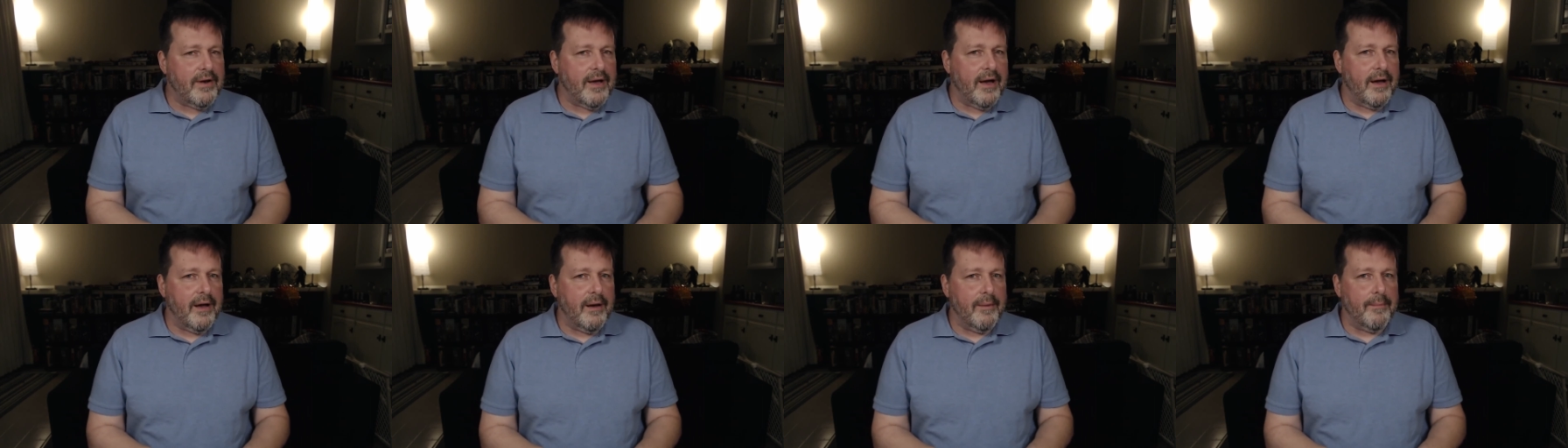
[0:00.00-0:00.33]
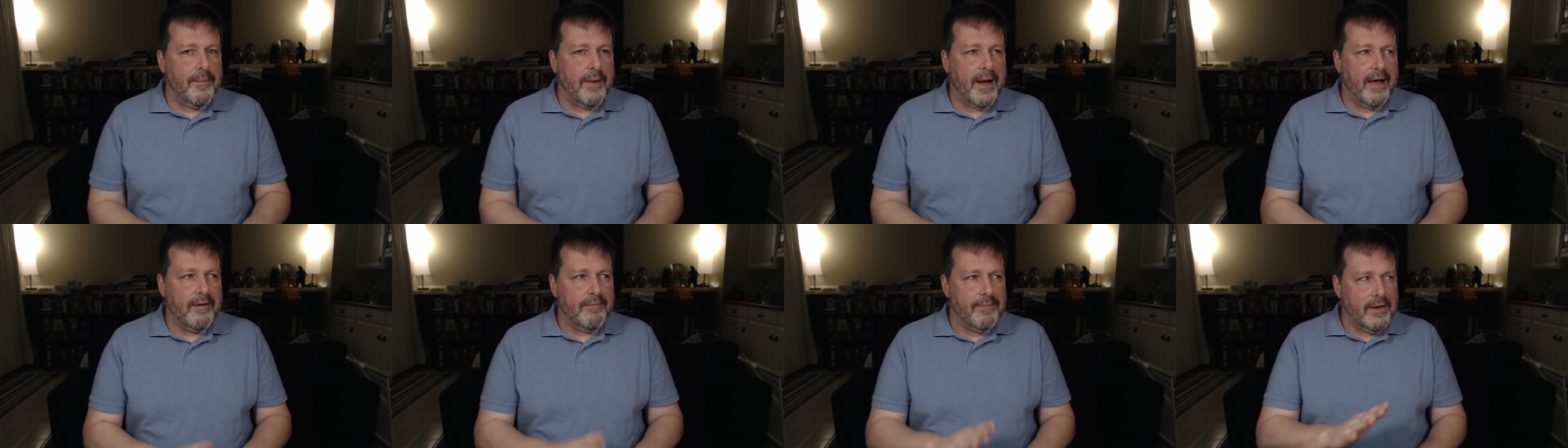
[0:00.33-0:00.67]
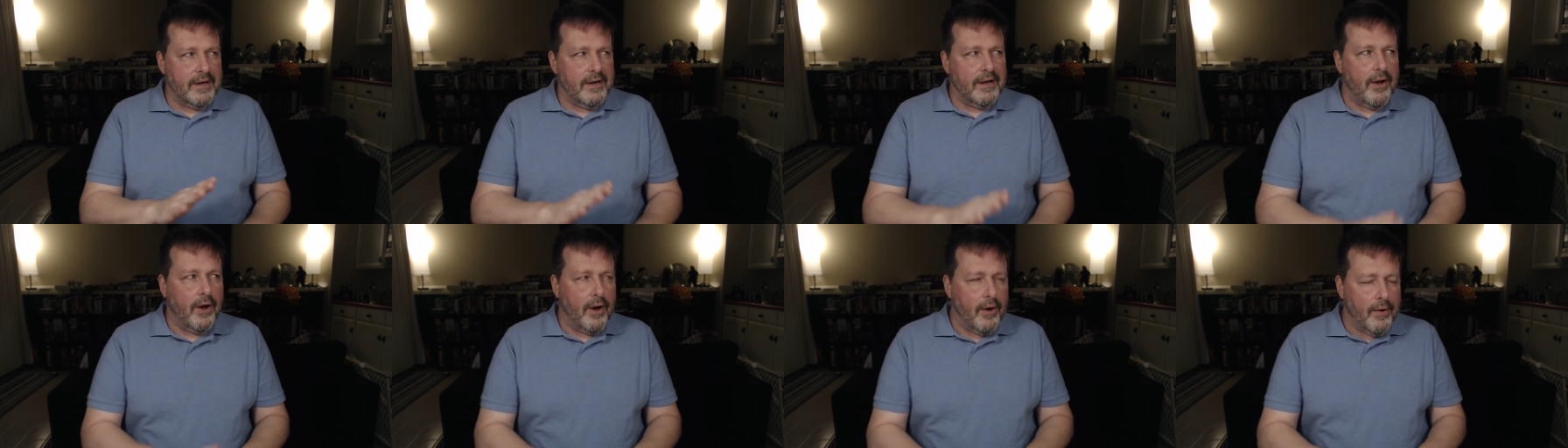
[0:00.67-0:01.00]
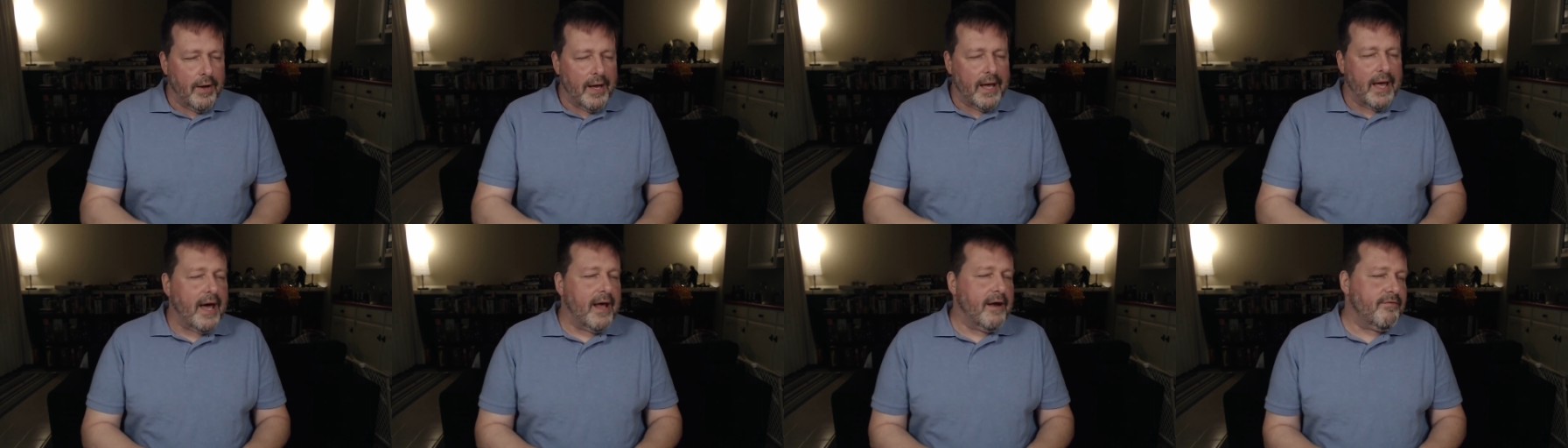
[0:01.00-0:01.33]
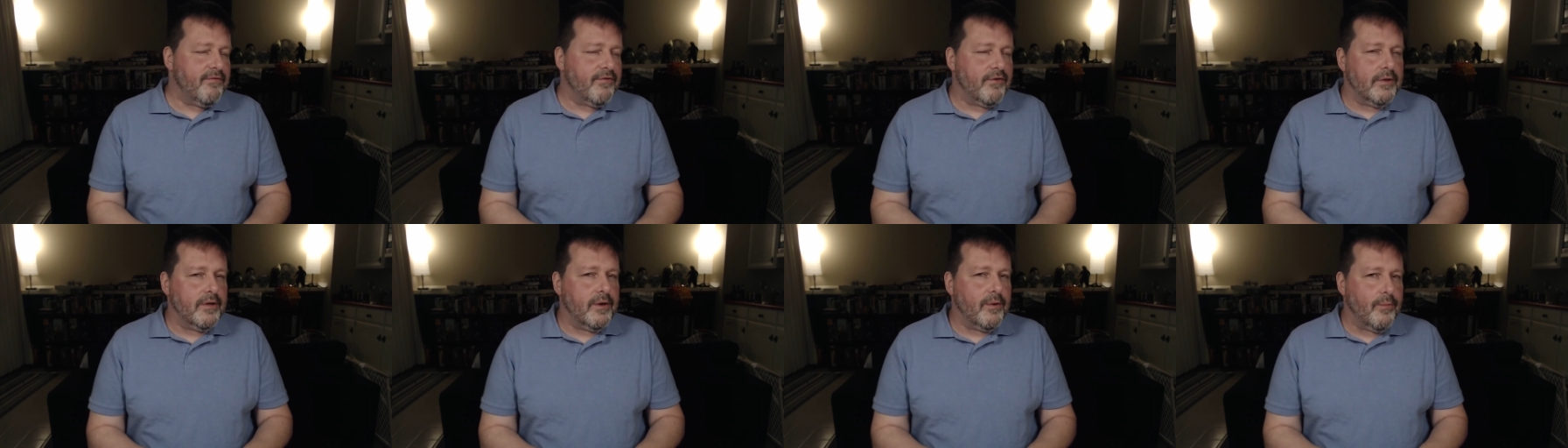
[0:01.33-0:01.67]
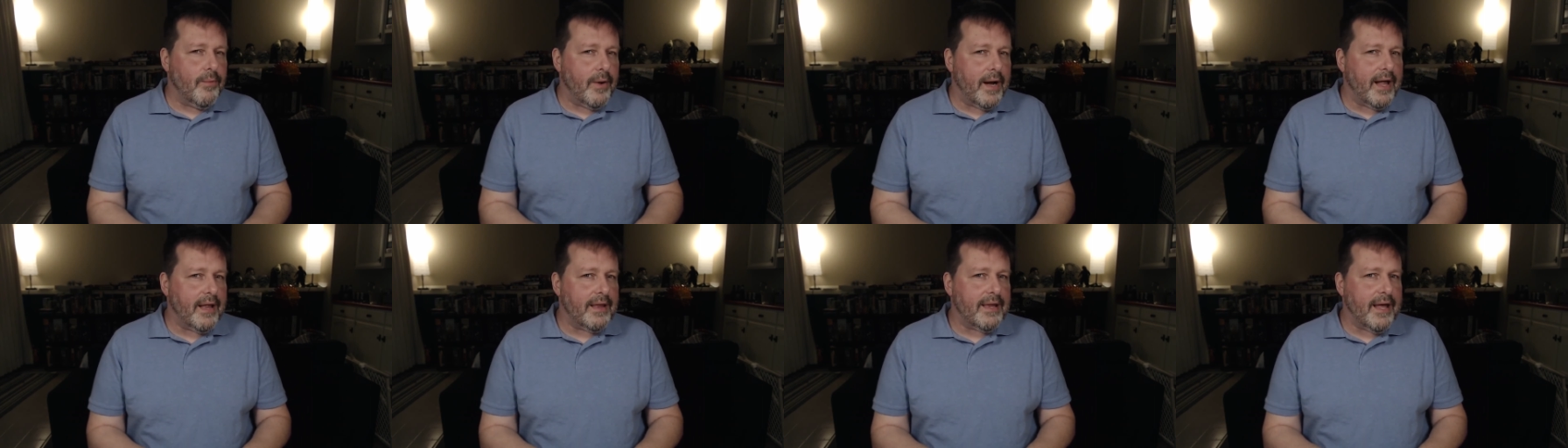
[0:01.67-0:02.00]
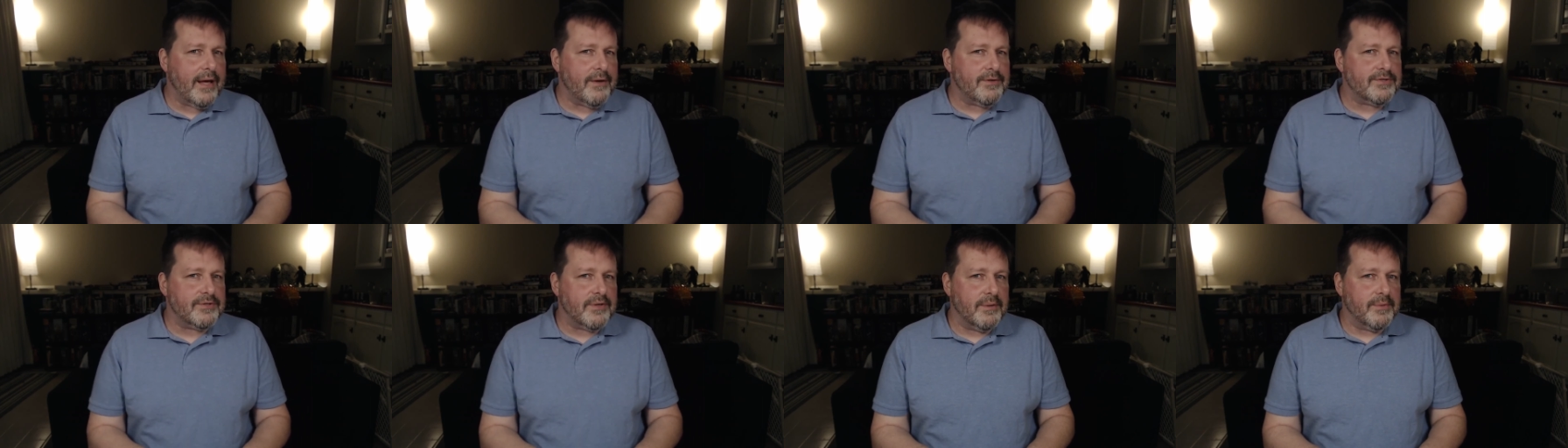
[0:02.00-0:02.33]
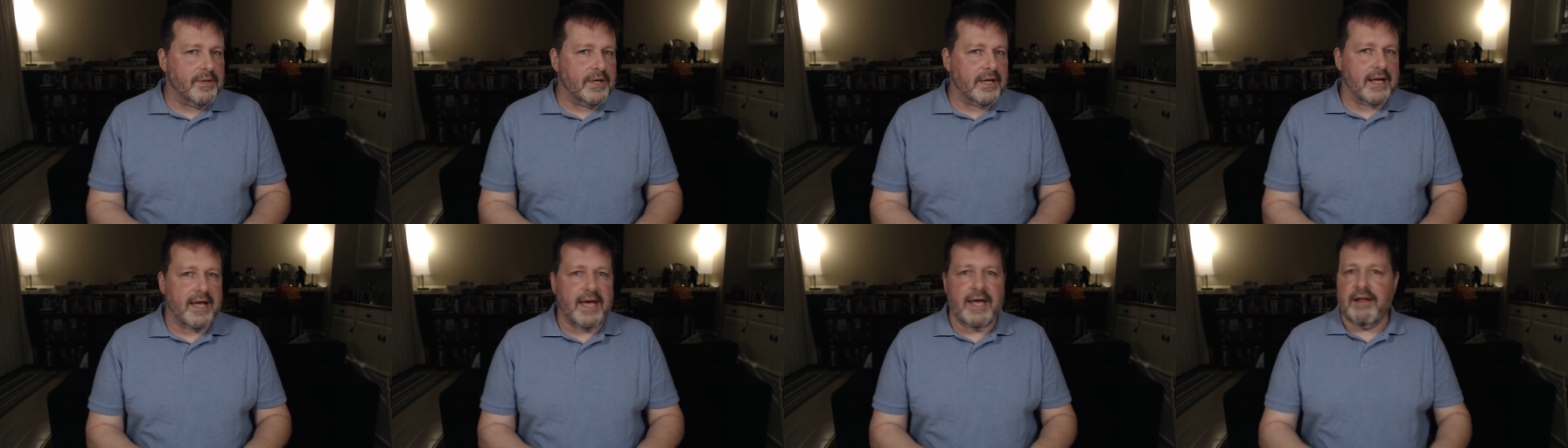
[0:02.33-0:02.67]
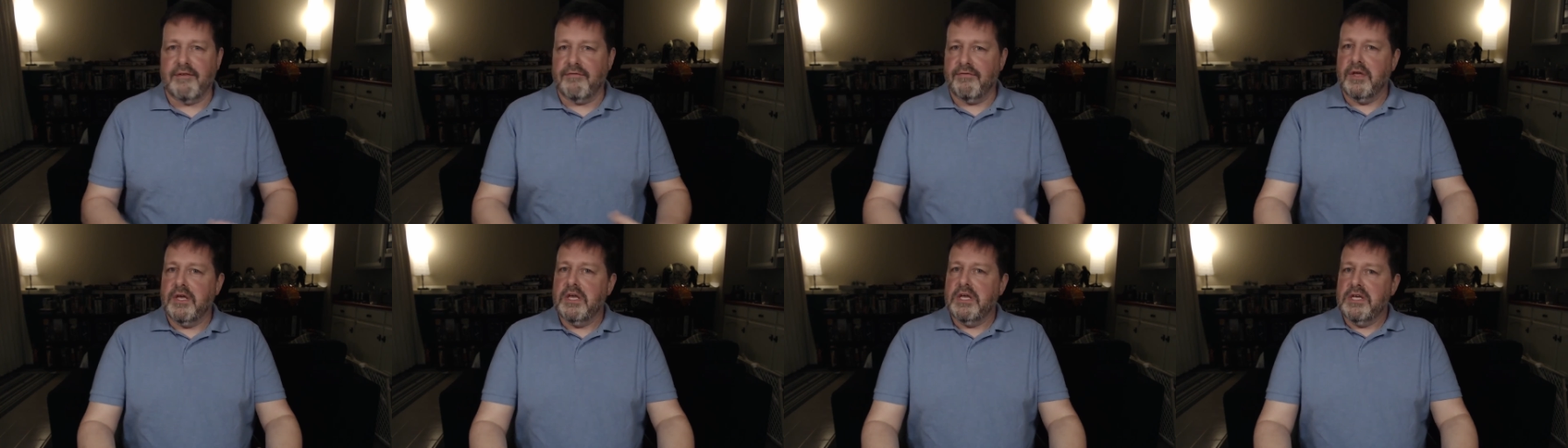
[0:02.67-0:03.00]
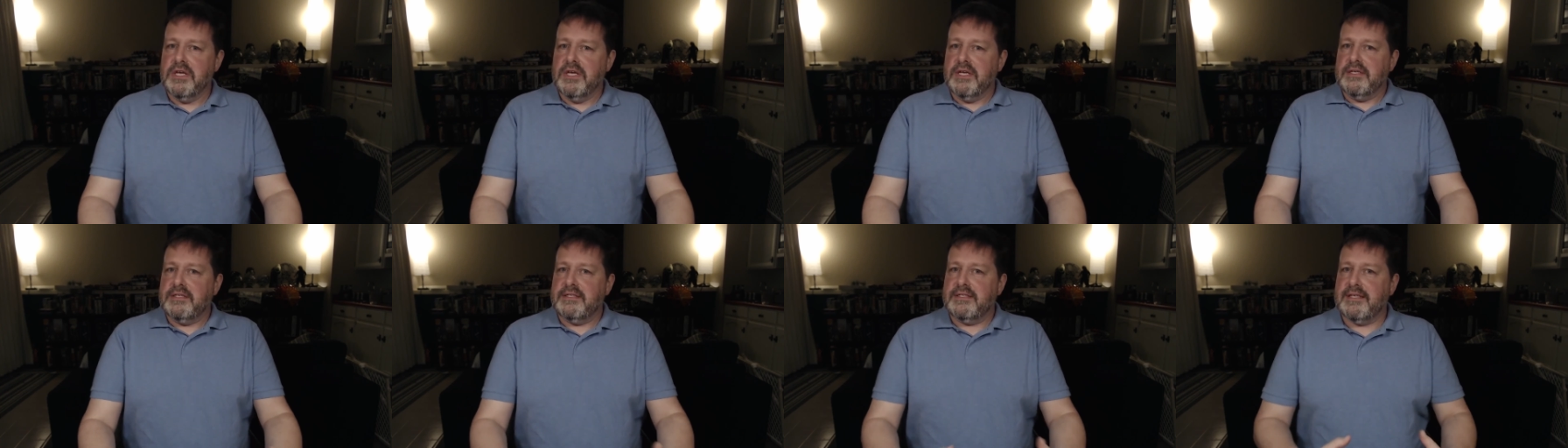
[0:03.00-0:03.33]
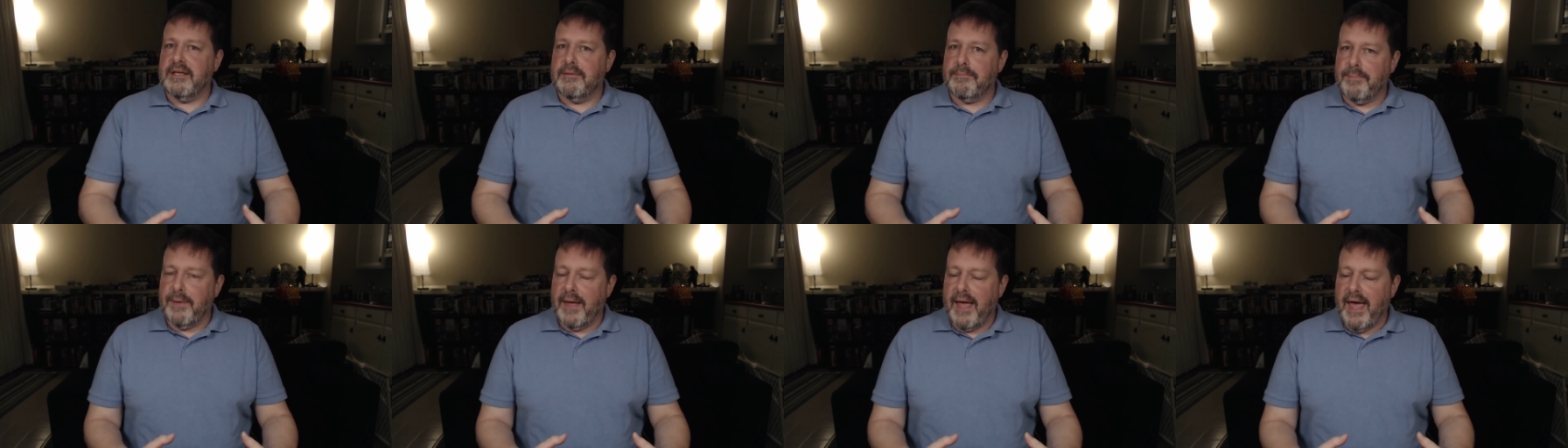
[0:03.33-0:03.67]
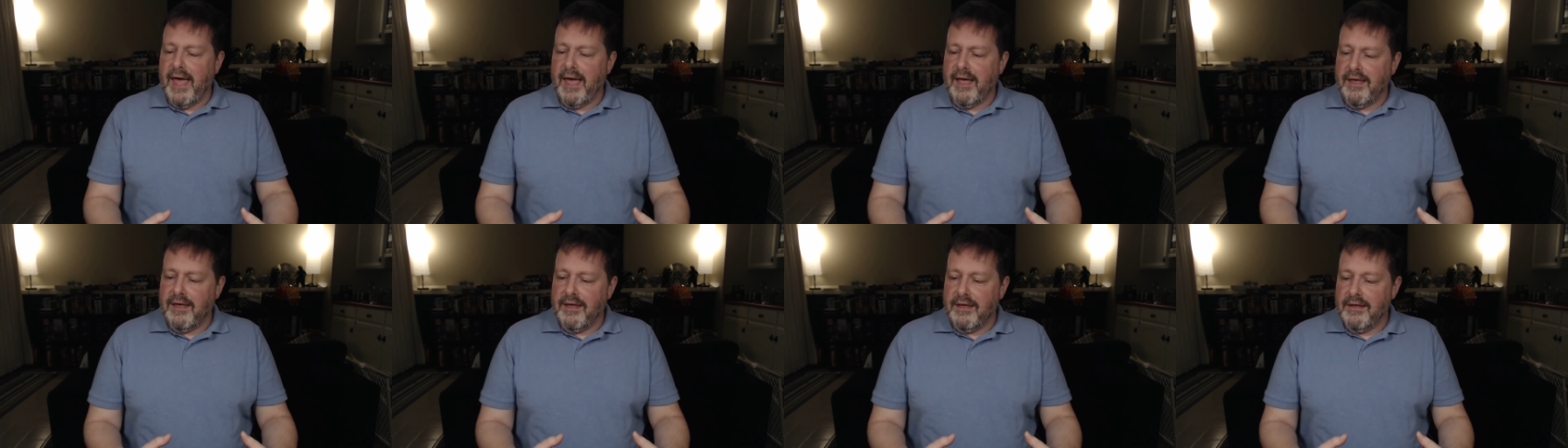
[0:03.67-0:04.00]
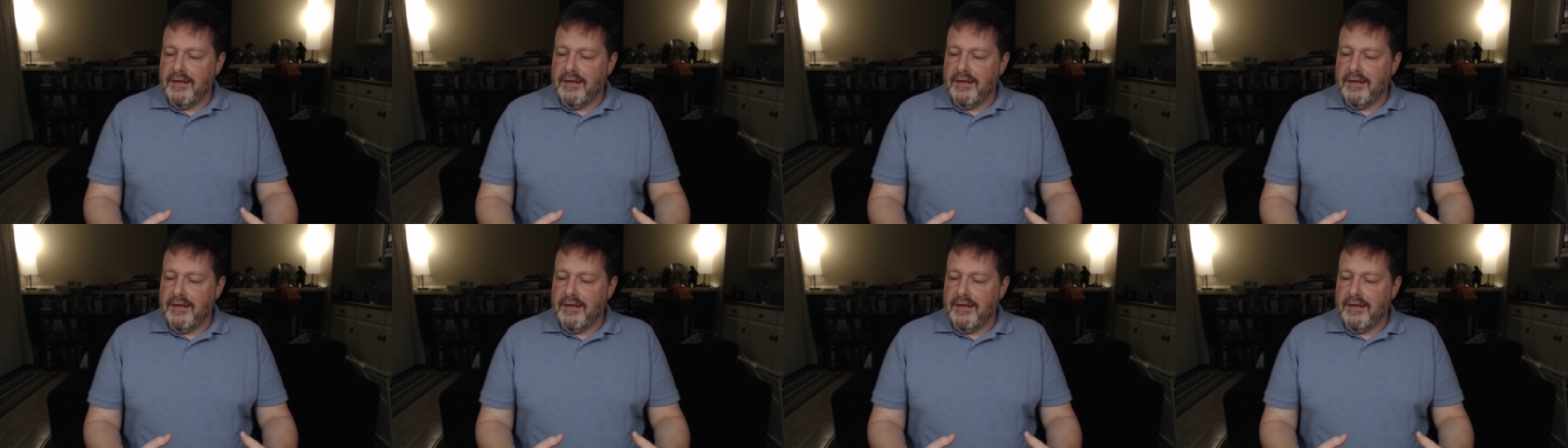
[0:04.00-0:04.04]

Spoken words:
I've been going on for a little while now, so I'm going to kind of sit back